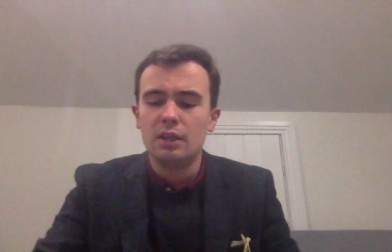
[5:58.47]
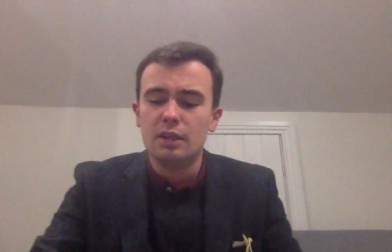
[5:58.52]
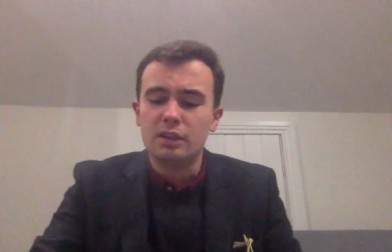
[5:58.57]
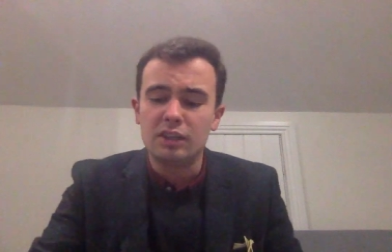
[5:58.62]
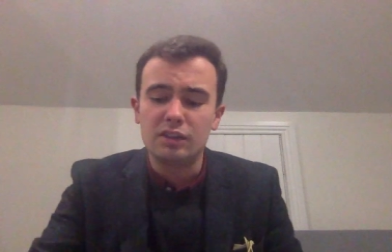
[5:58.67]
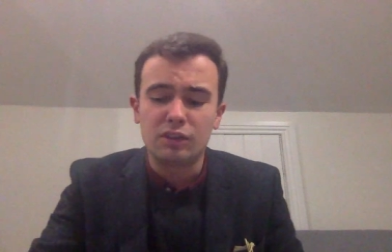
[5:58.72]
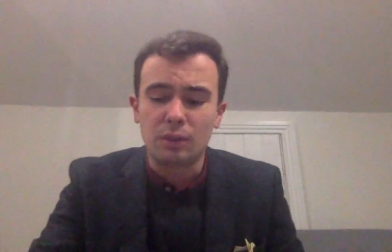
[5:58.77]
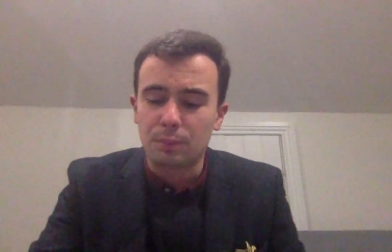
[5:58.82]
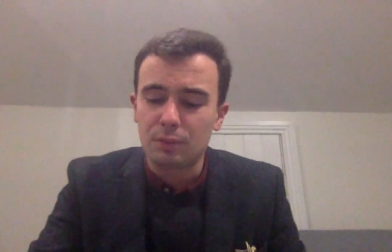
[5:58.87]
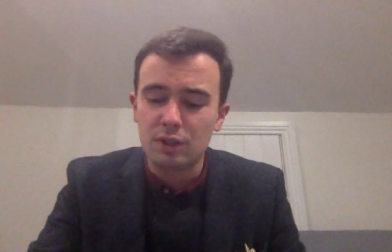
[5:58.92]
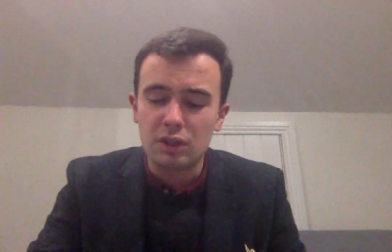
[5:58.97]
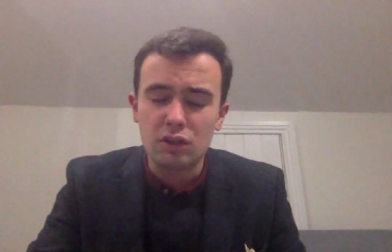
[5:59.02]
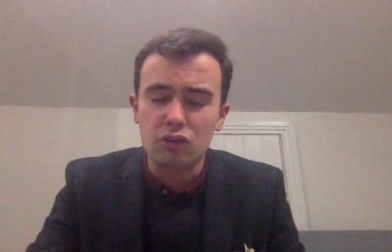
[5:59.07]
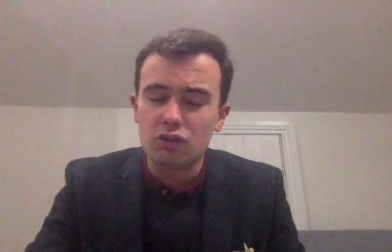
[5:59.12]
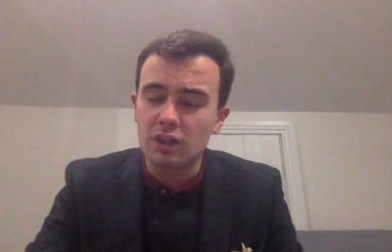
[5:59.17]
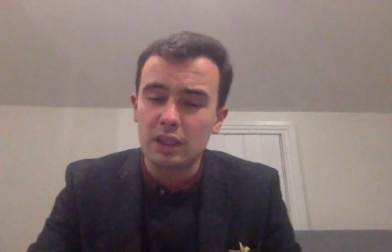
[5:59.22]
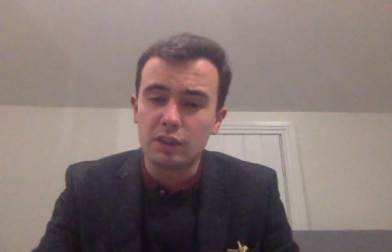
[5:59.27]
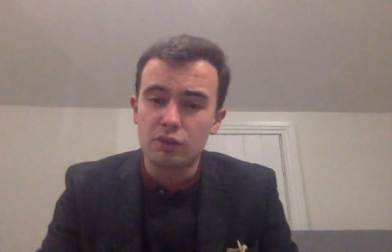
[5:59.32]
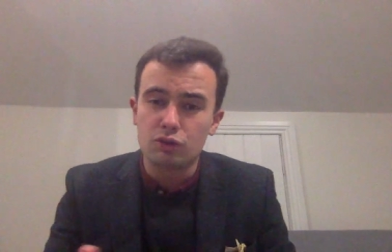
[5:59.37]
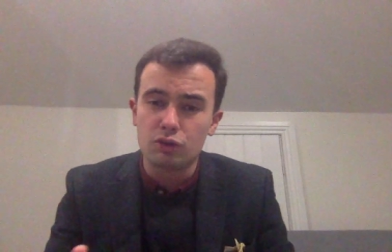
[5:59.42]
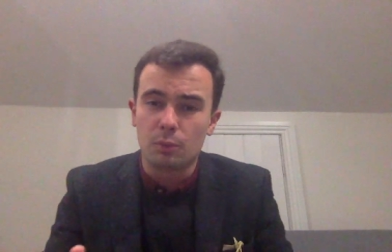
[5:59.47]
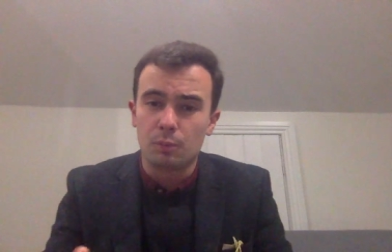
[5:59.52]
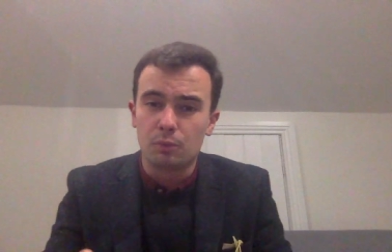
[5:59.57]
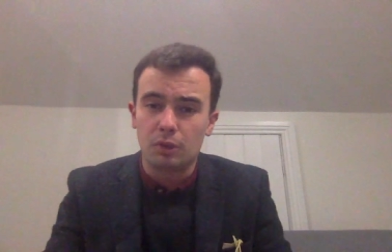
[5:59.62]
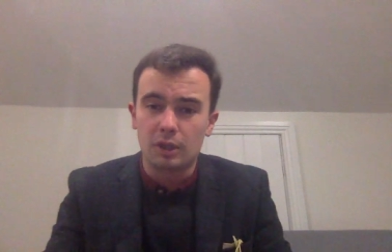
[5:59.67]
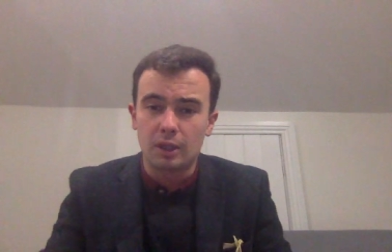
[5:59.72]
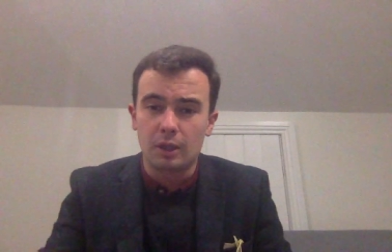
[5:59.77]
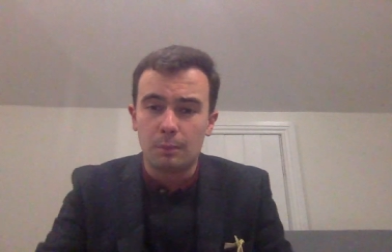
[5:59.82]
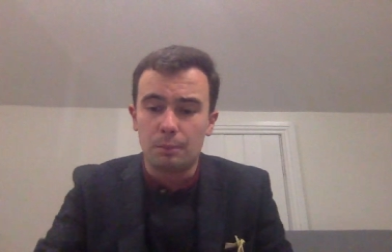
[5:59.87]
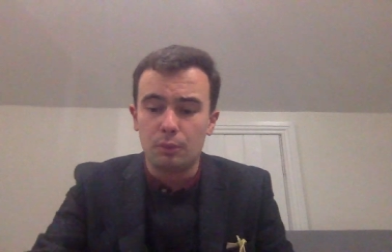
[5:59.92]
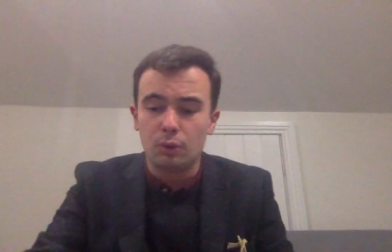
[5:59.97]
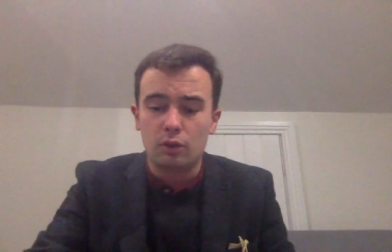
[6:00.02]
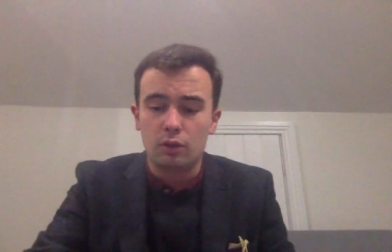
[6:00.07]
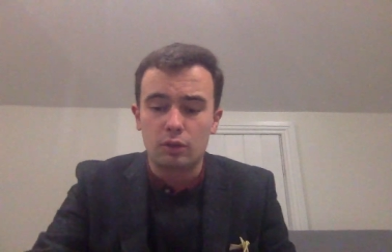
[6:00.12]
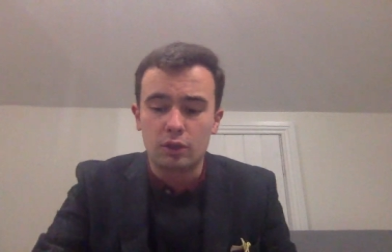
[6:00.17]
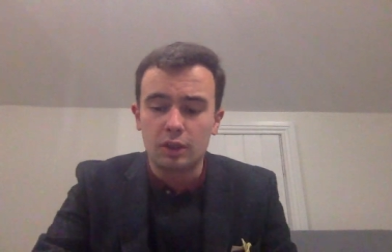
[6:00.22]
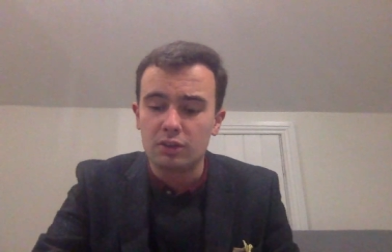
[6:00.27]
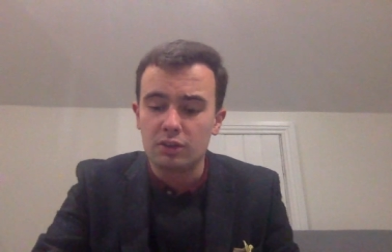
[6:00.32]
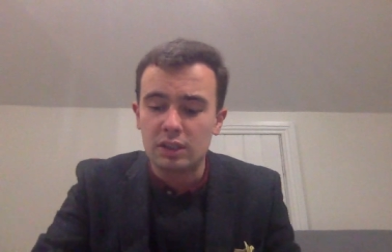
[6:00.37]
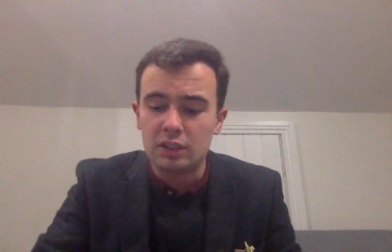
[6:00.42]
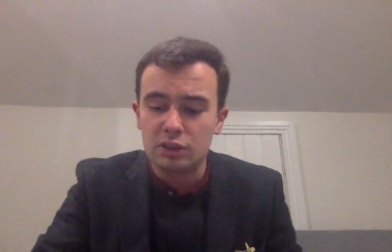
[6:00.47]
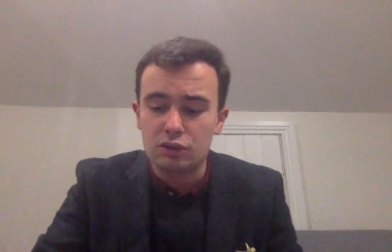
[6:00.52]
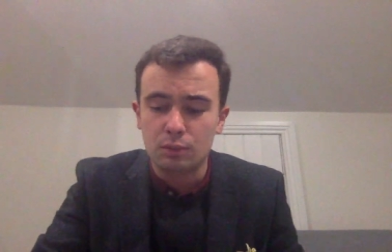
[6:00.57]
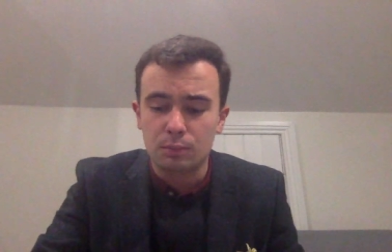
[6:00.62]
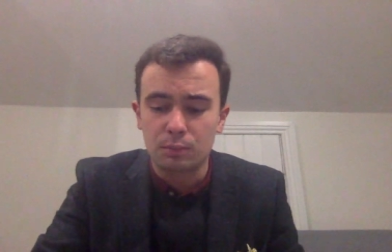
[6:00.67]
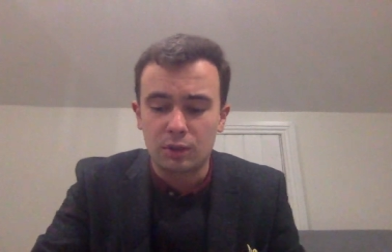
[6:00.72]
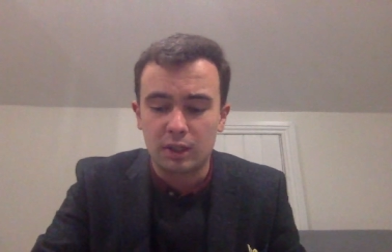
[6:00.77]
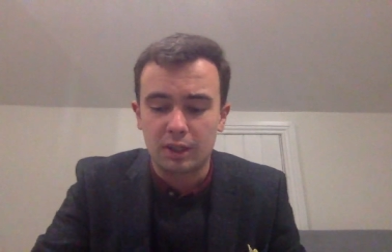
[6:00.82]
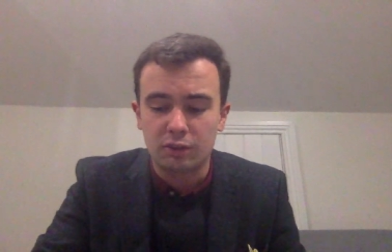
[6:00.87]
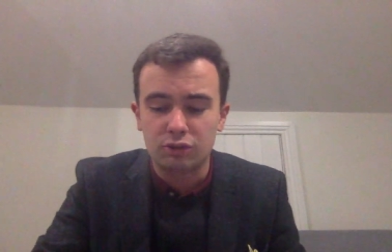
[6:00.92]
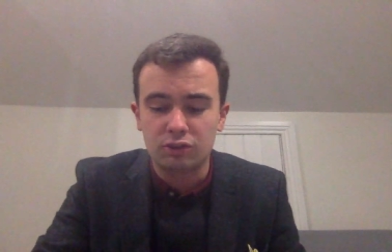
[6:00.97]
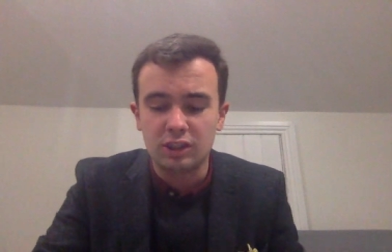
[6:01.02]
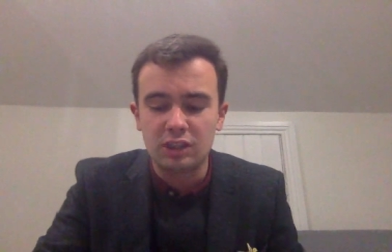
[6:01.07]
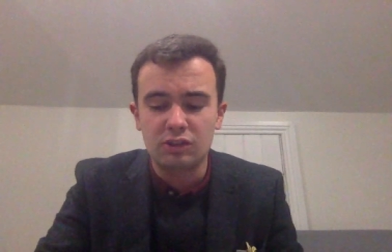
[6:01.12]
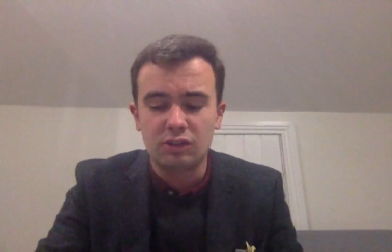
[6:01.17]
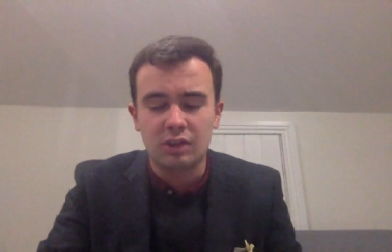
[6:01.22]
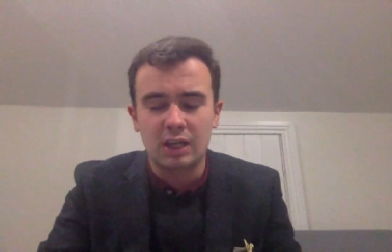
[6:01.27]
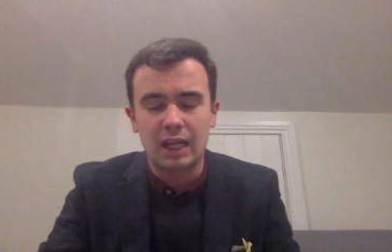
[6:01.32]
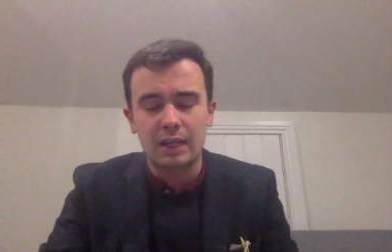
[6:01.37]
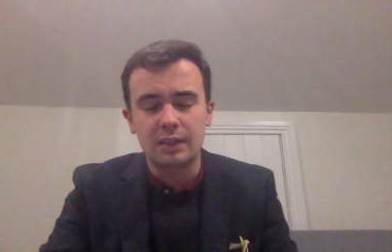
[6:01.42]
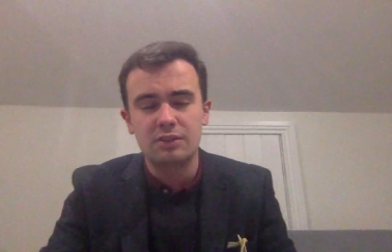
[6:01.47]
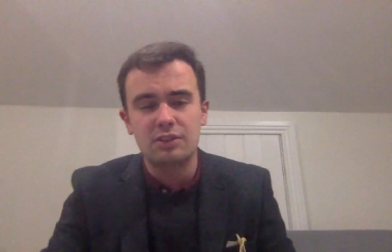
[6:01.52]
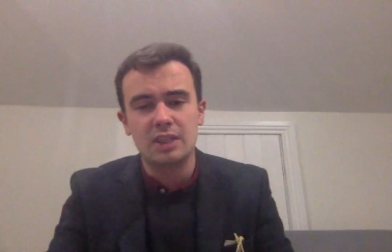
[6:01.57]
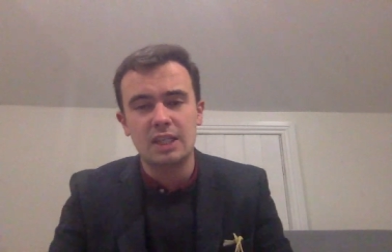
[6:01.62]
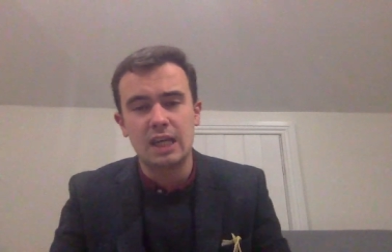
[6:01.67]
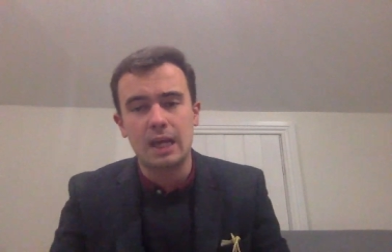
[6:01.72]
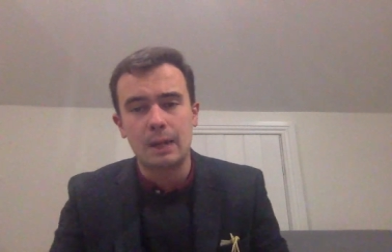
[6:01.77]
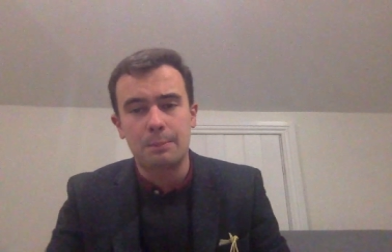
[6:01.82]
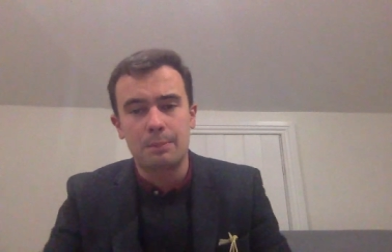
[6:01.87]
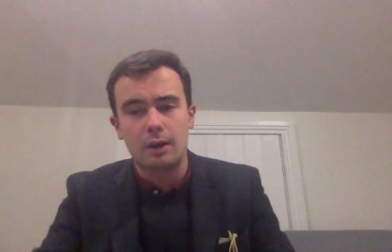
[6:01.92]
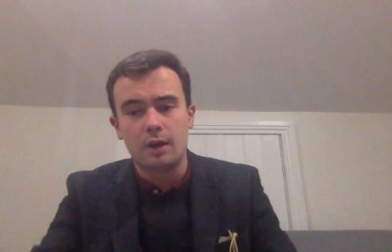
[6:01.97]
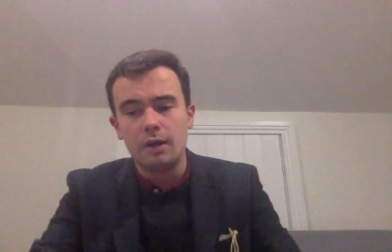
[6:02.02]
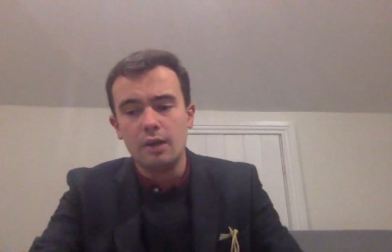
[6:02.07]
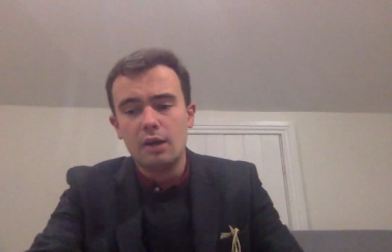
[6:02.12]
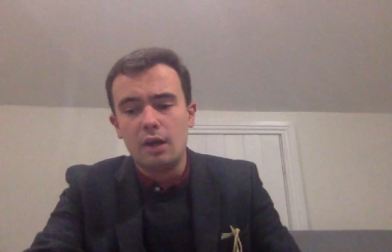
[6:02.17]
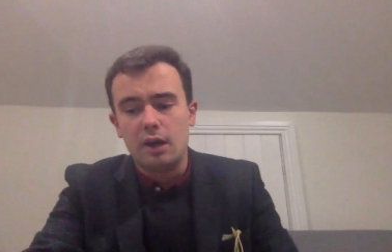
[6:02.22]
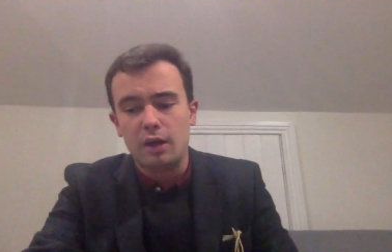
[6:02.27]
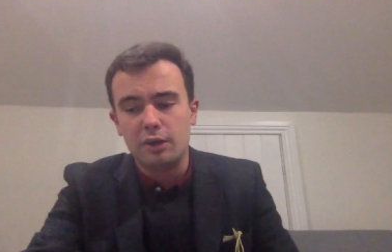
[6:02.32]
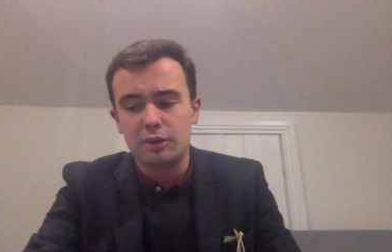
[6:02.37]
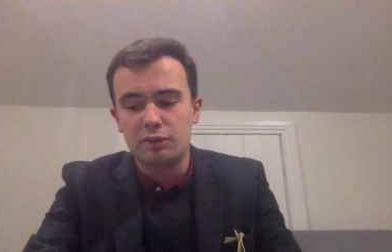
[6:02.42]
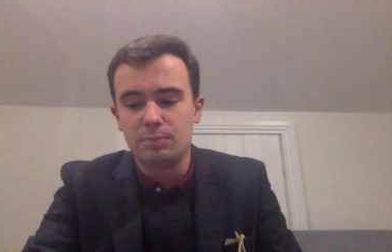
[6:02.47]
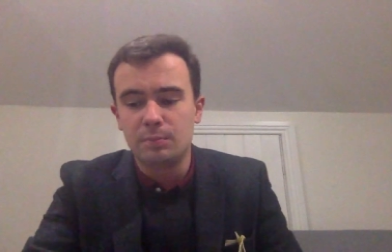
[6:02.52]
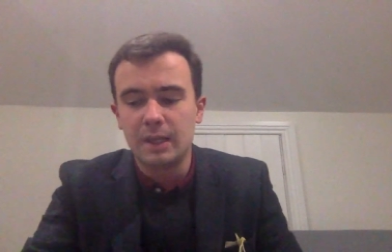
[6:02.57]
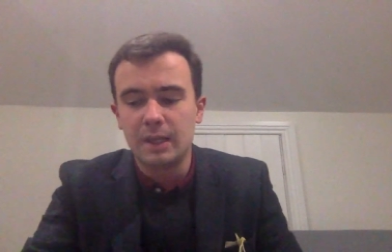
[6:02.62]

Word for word: This Appreciate It jumped like a buck, like a, he jumped like a seasoned handicapper on his